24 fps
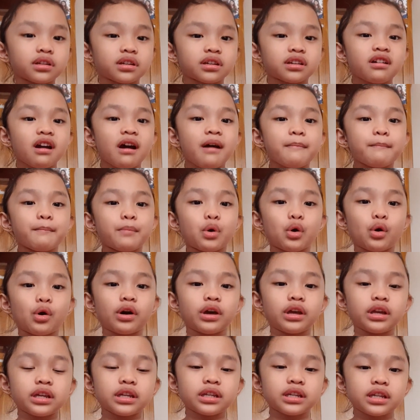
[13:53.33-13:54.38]
Come,
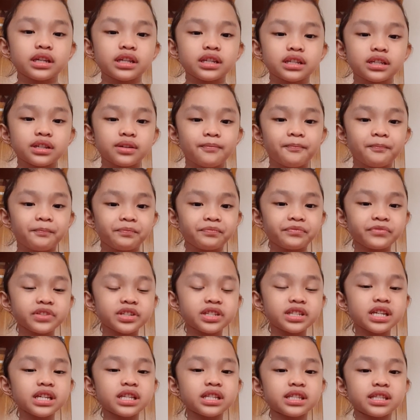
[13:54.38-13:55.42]
boy,
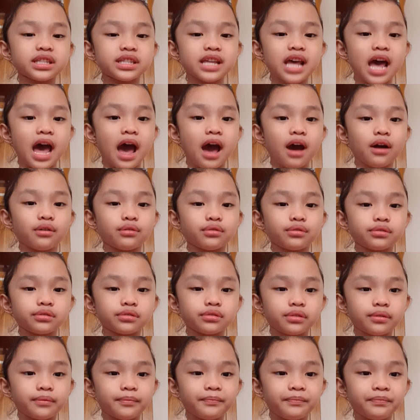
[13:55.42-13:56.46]
sit down.
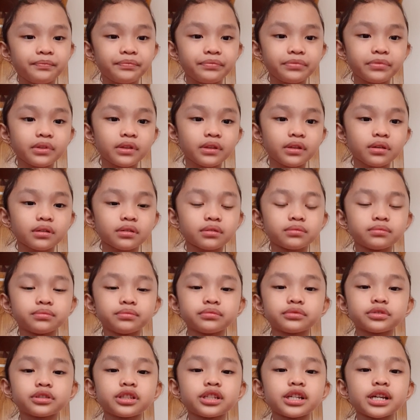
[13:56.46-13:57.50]

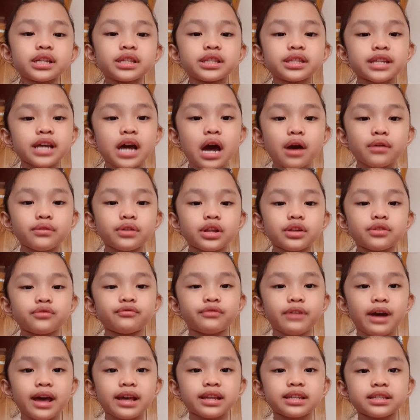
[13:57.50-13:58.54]
Sit down
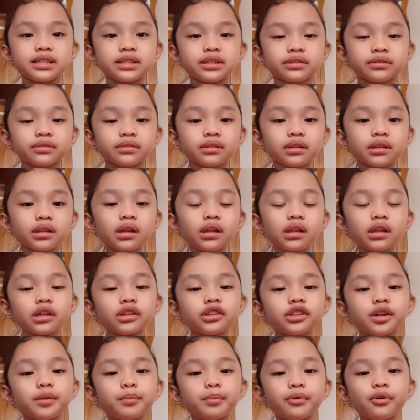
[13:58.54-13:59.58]
and rest."
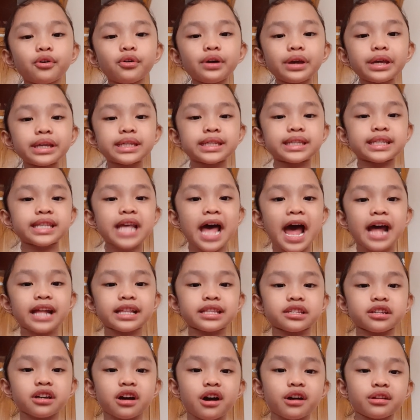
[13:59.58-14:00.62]
The boy
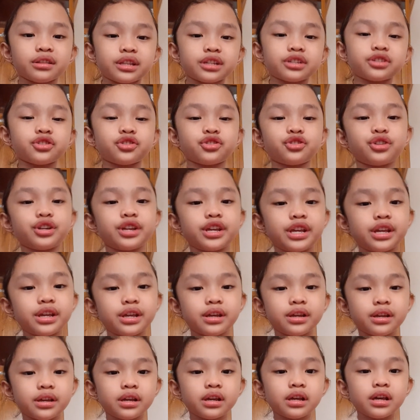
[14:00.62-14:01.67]
sat on the tree
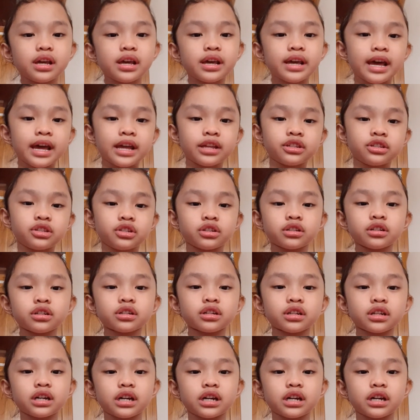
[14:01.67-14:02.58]
and took